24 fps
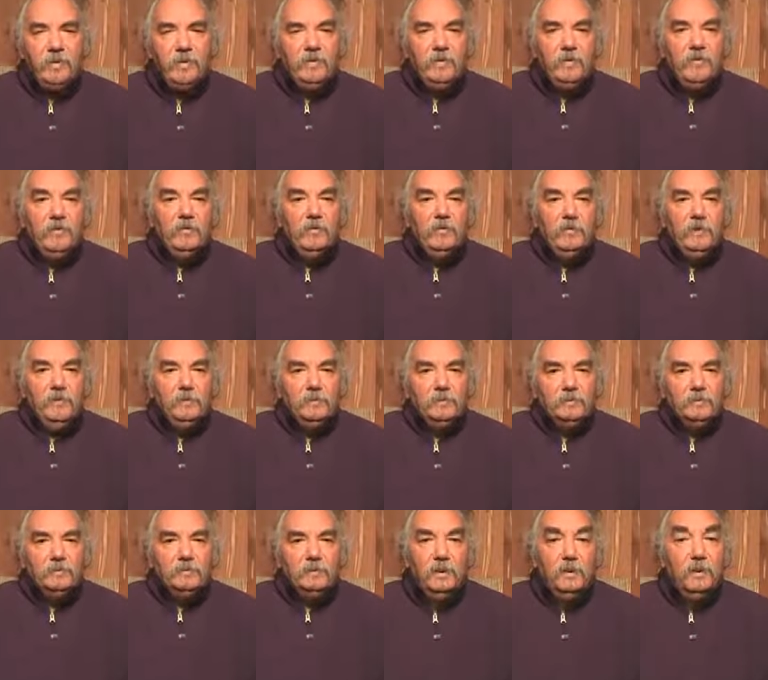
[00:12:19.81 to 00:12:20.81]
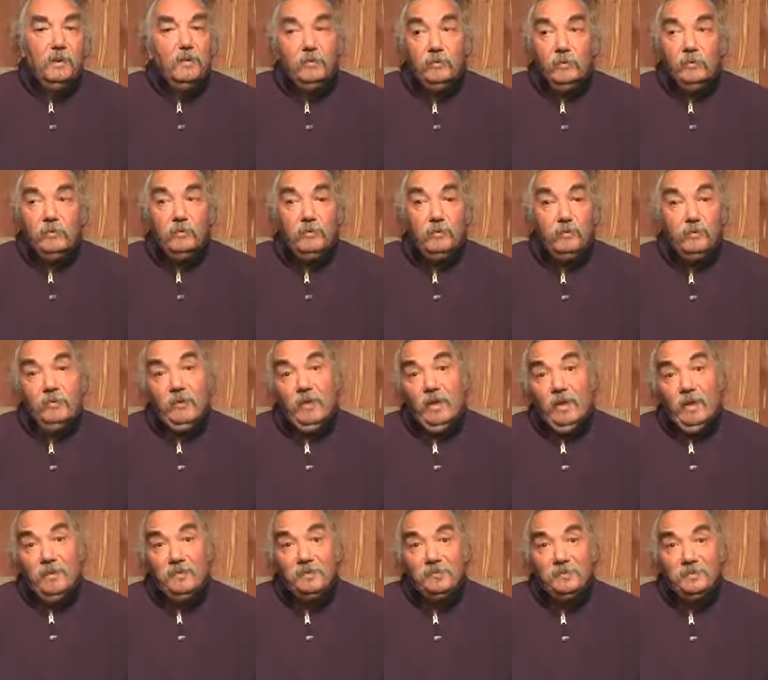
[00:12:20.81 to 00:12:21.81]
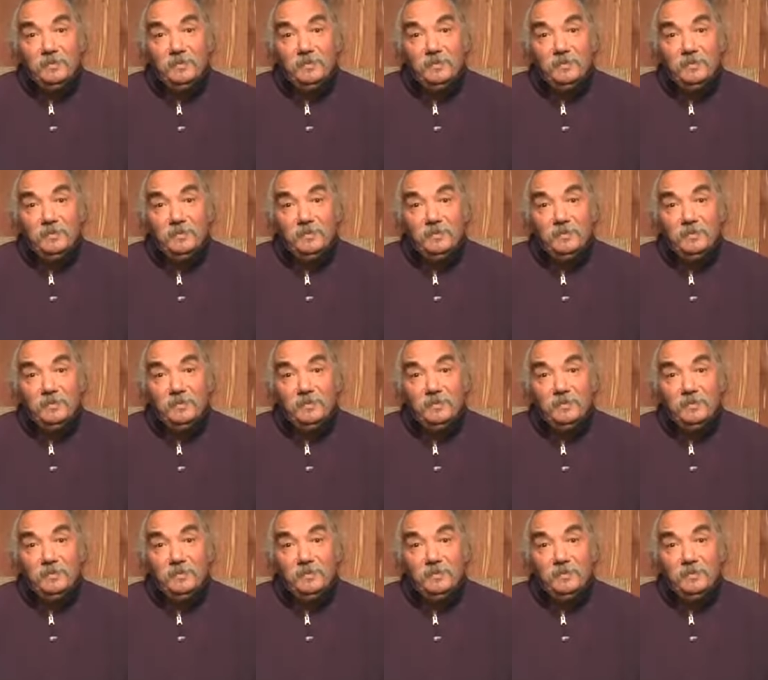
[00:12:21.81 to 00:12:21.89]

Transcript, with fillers: You have problems, which you do have,